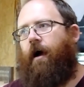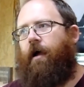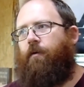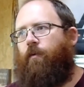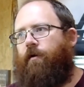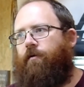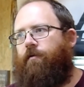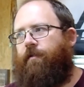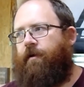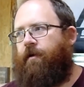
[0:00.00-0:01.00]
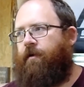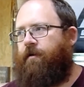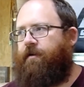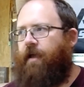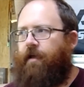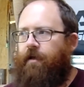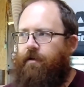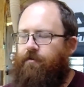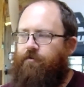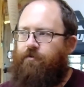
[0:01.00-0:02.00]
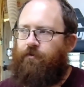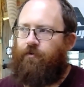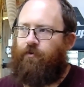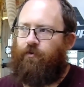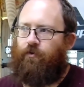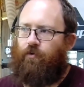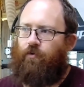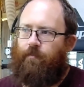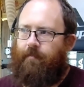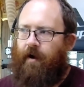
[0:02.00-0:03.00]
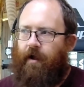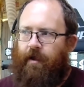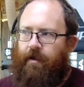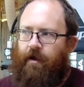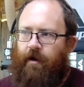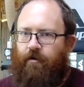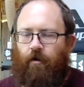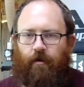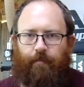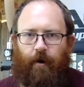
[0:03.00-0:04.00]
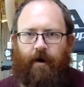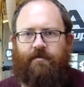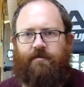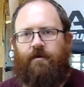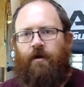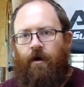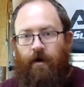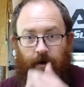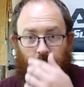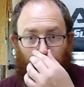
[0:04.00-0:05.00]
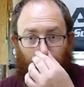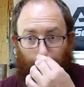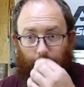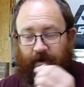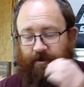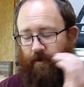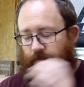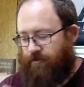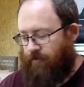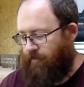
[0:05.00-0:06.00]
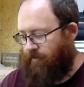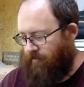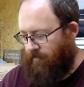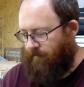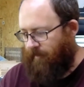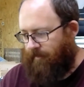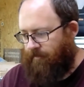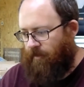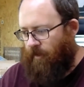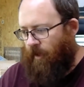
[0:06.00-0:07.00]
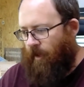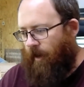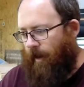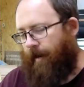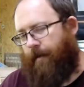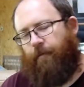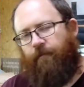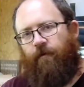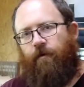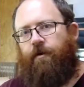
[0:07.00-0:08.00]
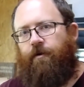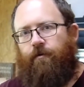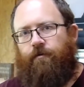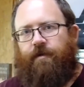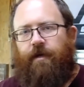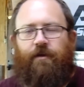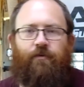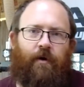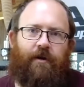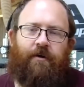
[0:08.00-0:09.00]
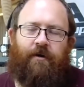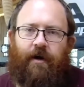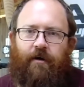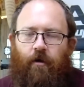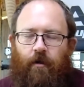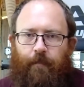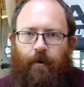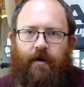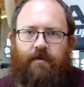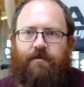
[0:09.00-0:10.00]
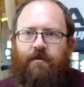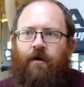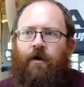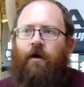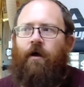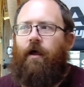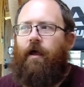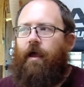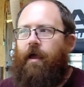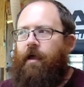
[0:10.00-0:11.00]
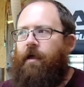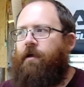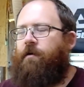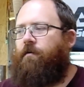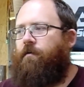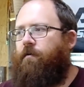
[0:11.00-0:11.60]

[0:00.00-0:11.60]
I will then take it to my hydraulic press, which I will show you here in a little bit. I prefer to use a 20-ton hydraulic press, A,